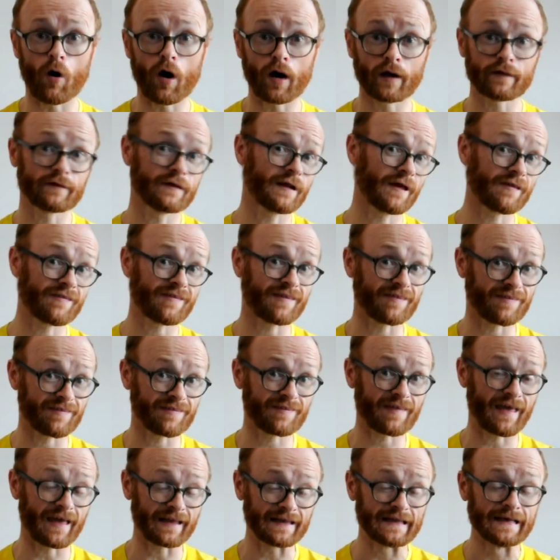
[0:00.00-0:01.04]
And as I
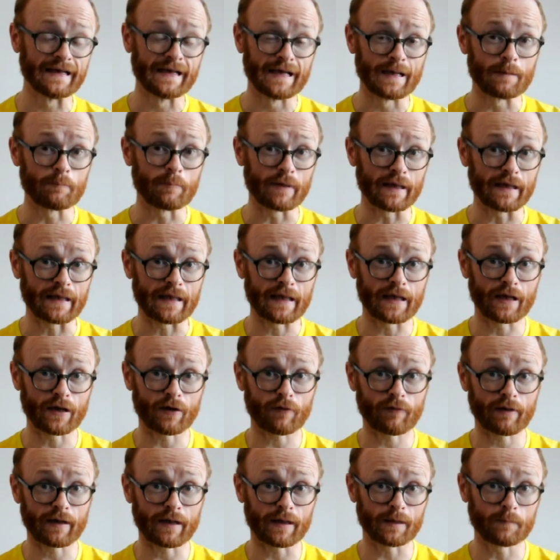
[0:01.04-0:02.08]
said, being here
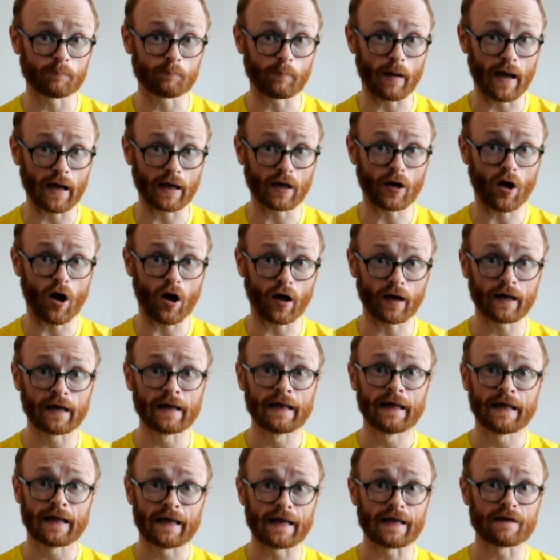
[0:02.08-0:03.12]
in Bangkok,
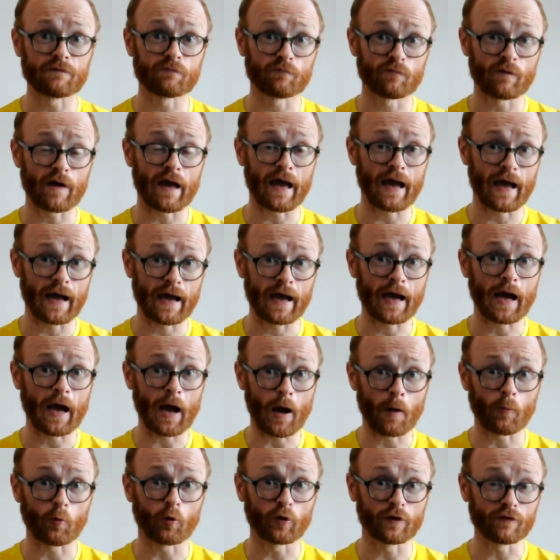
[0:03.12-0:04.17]
if uh, I'm
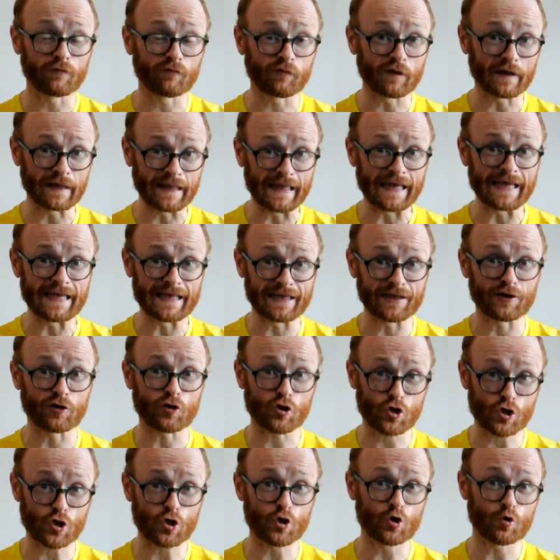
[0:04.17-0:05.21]
going to feel heat in a
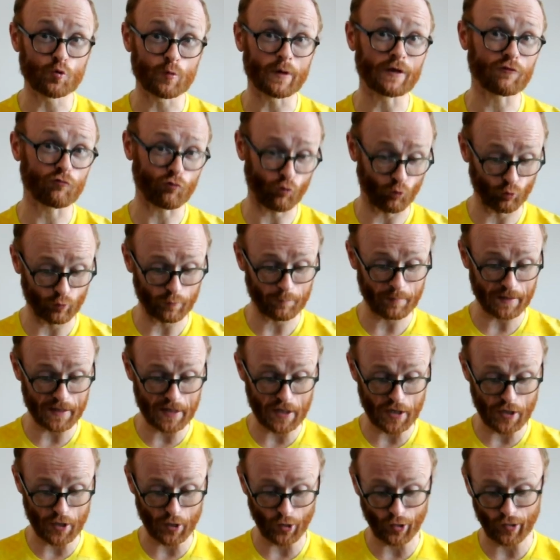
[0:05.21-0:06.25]
shoe, it's going to be
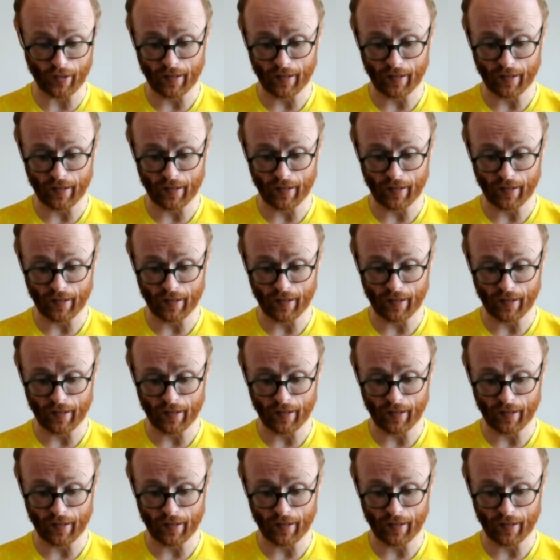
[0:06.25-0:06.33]
here.